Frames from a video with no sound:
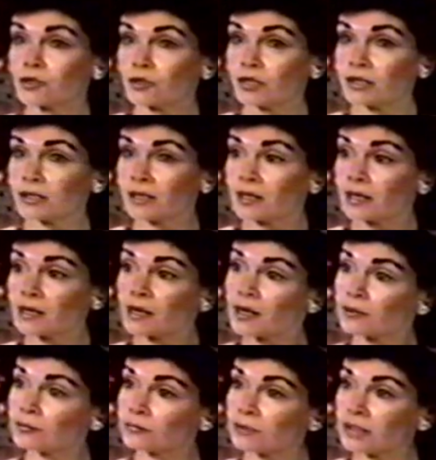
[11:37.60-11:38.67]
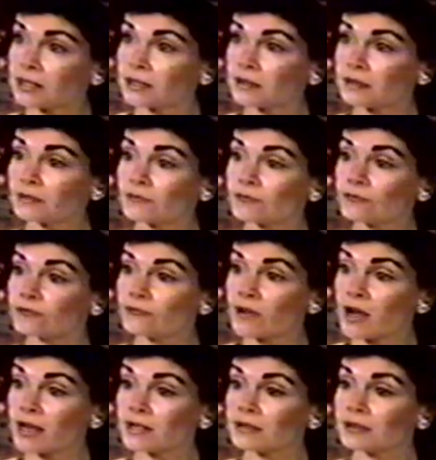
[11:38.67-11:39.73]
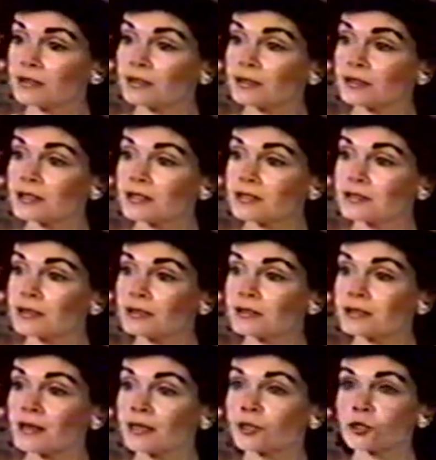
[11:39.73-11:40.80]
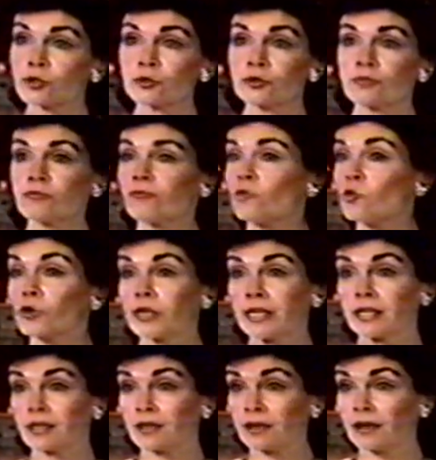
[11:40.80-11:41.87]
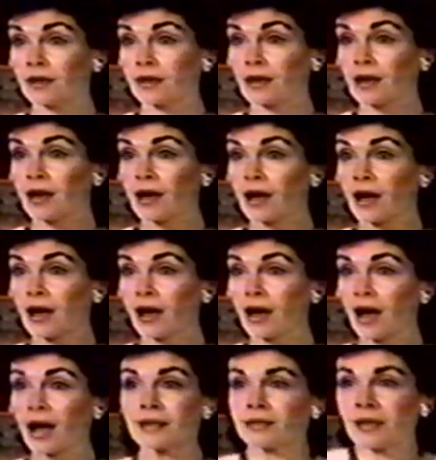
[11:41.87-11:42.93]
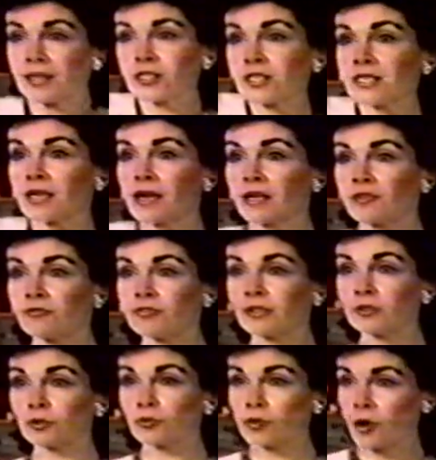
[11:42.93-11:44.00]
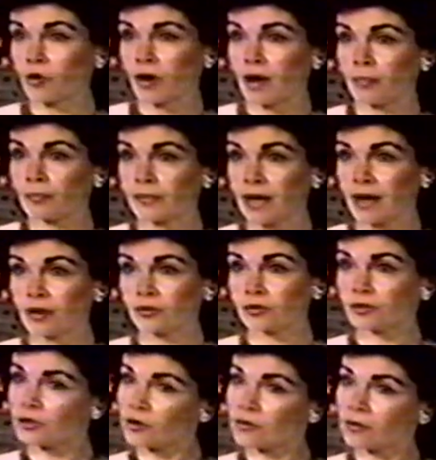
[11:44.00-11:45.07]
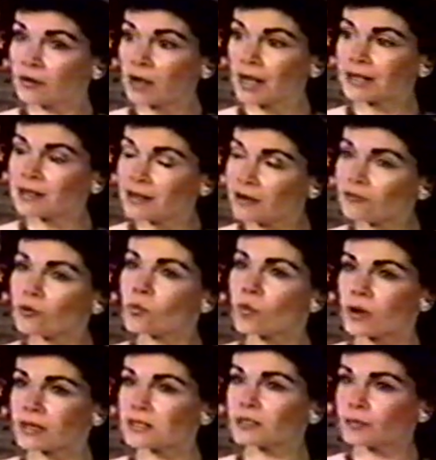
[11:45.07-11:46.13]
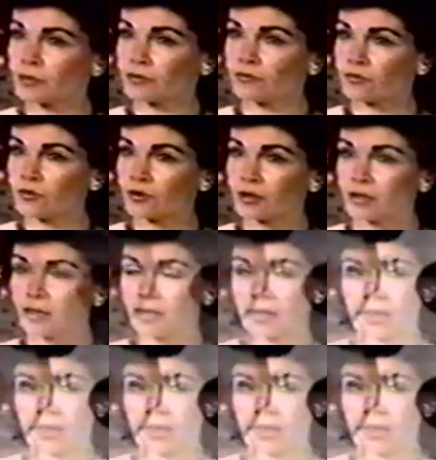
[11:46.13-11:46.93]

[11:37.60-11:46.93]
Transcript: matured, and I really find that it's since I turned 40, I just kind of feel grown up now, you know? I never was before.